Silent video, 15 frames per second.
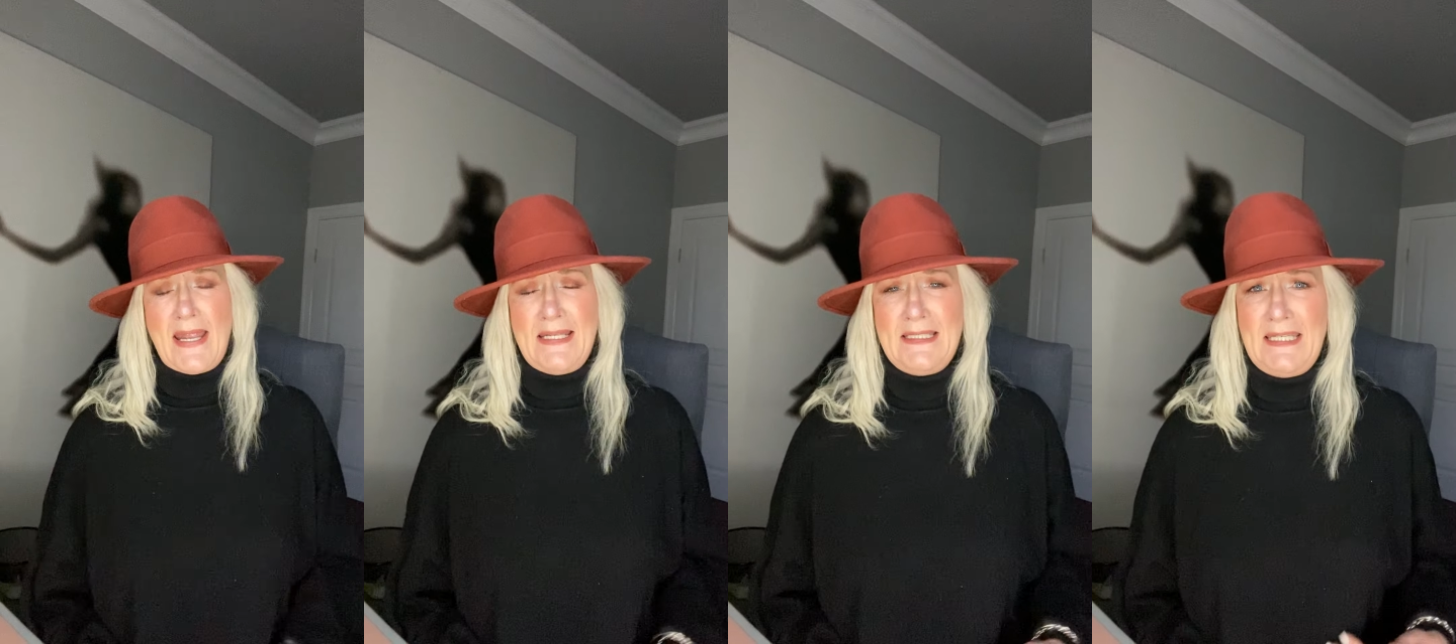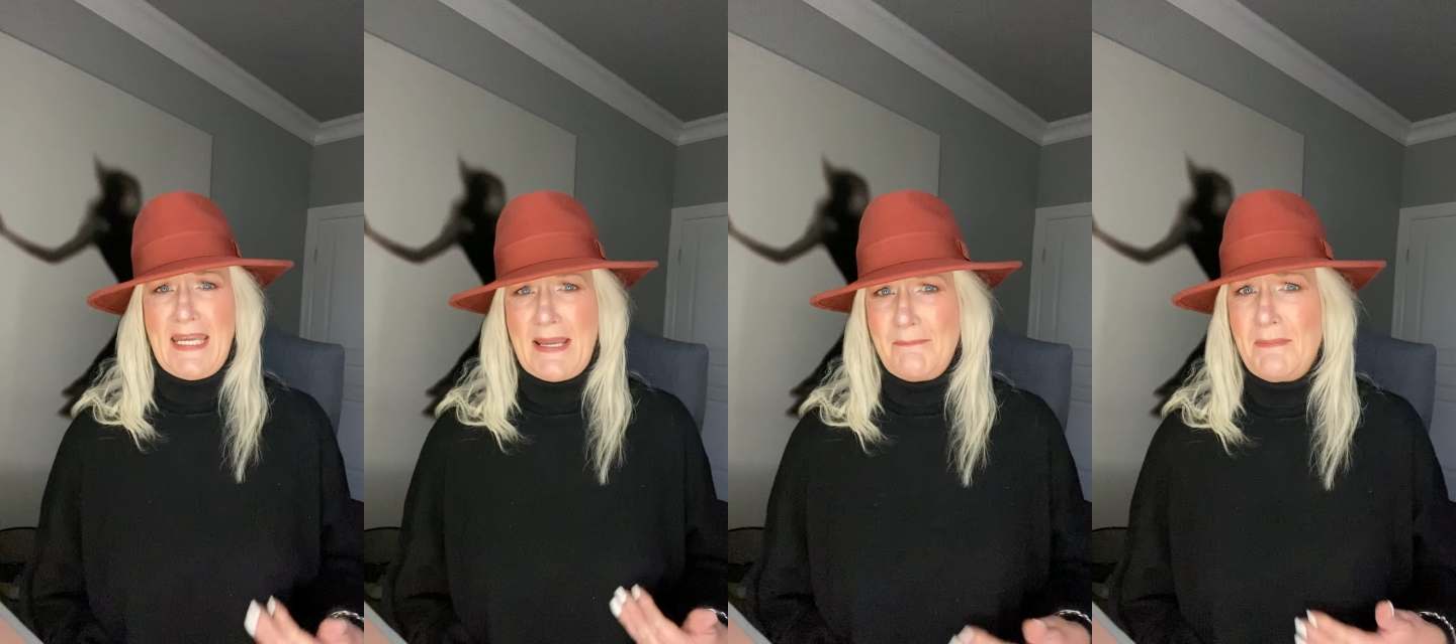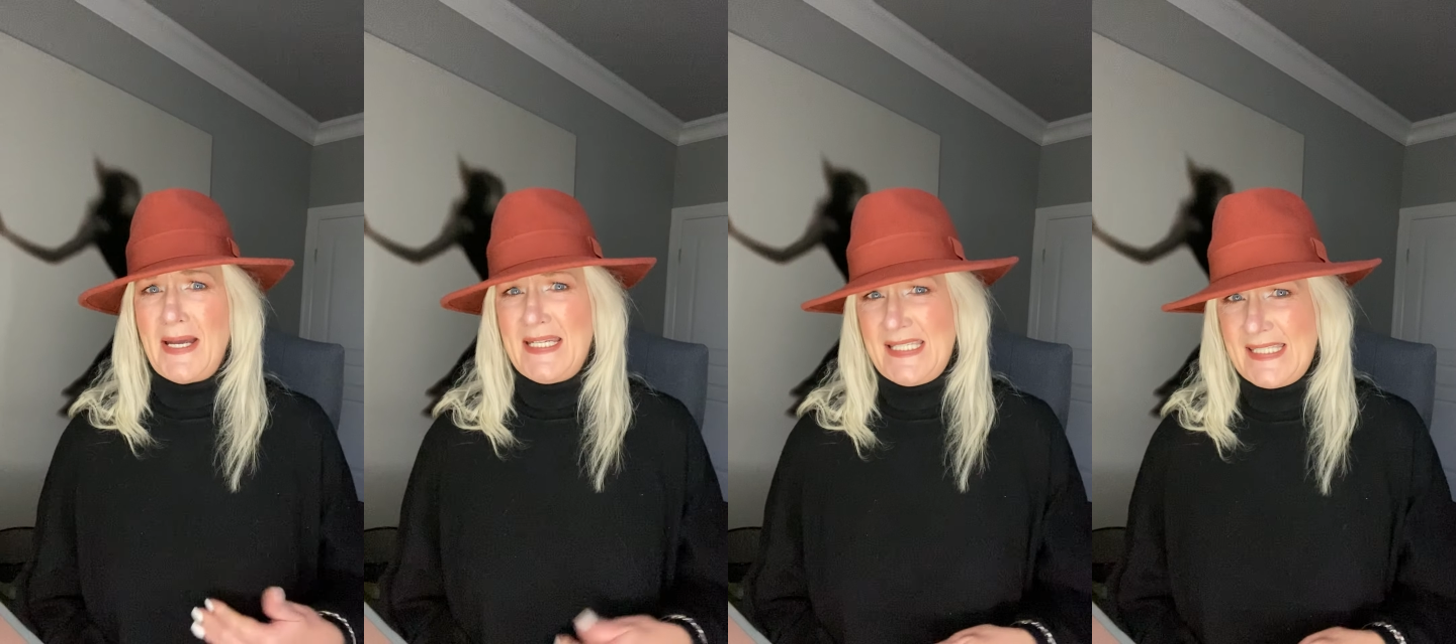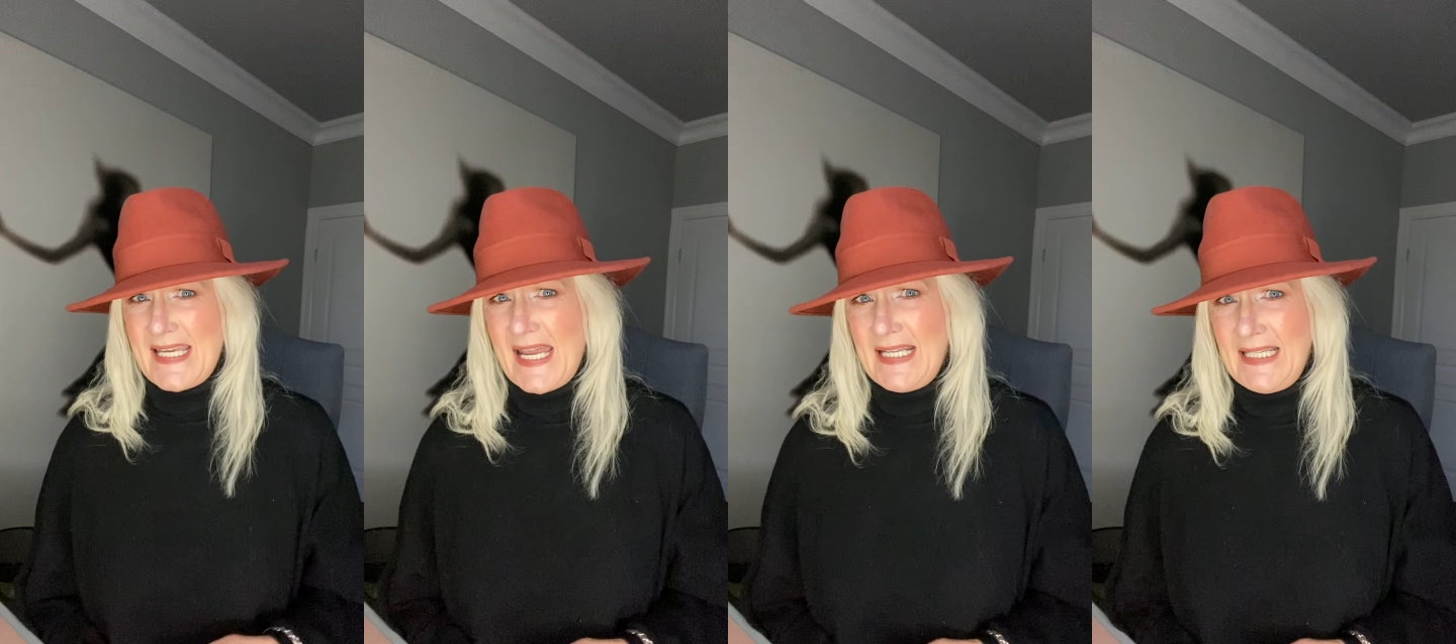and get my
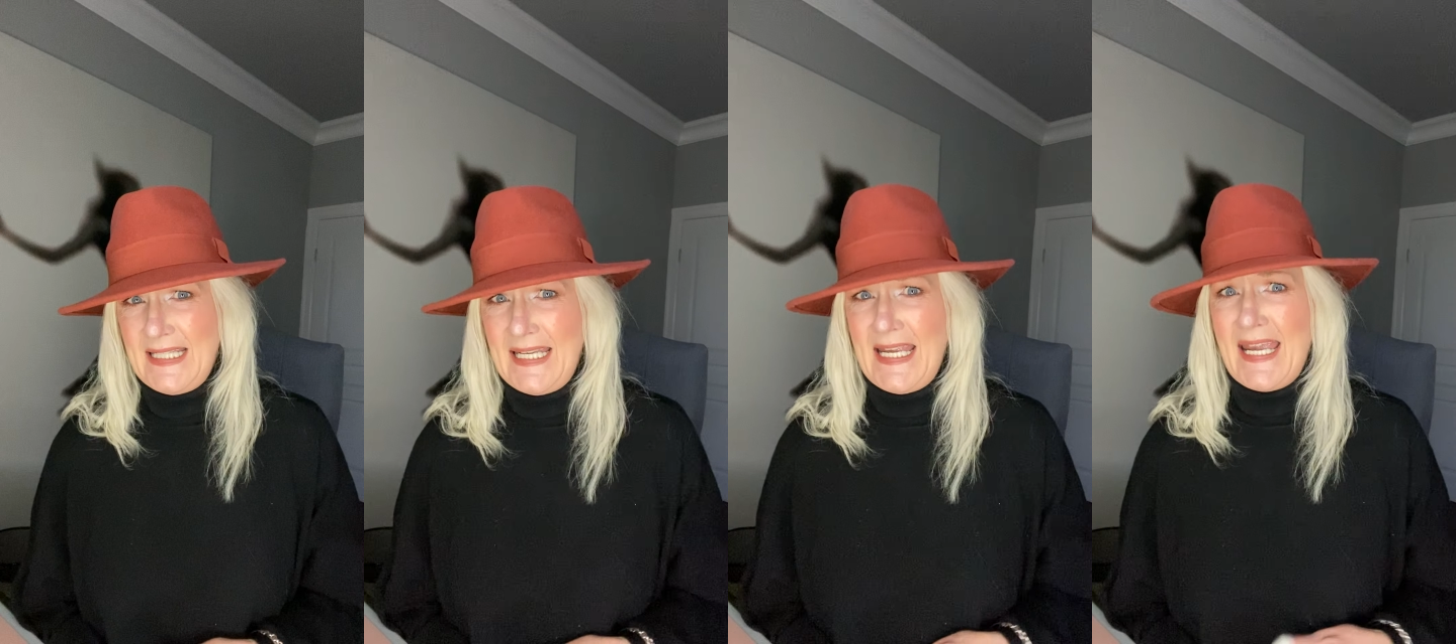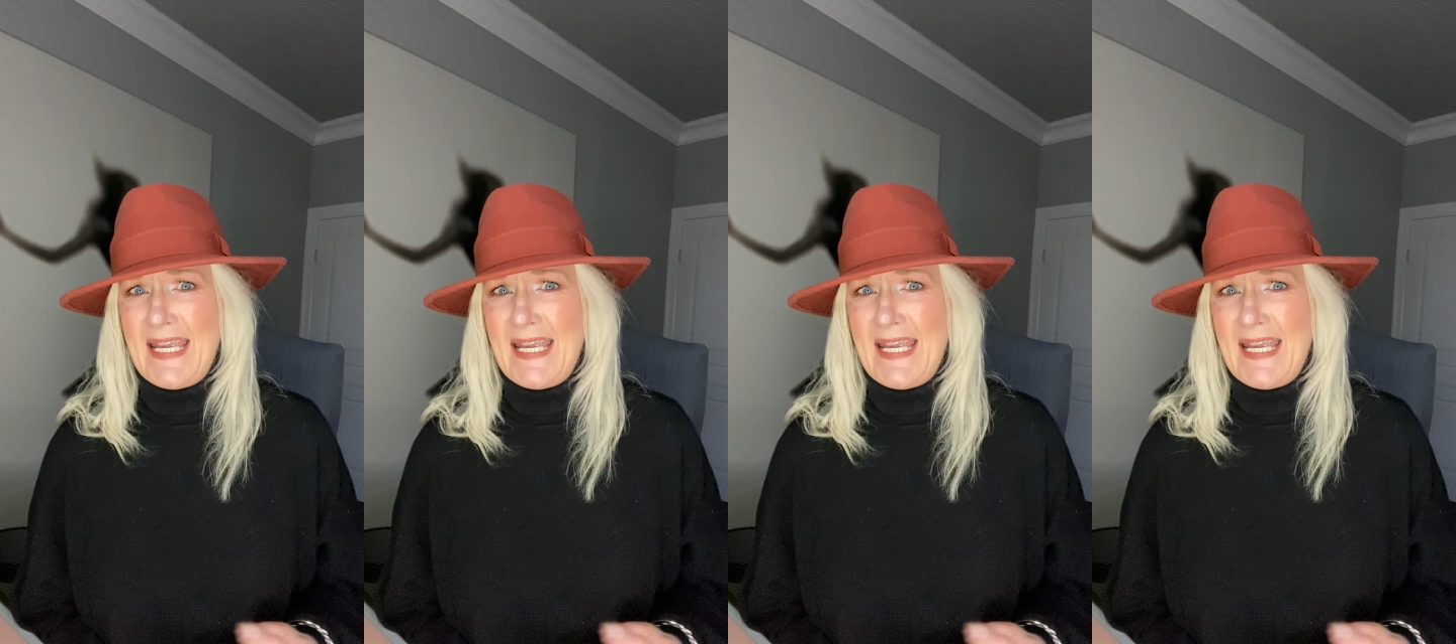sanity.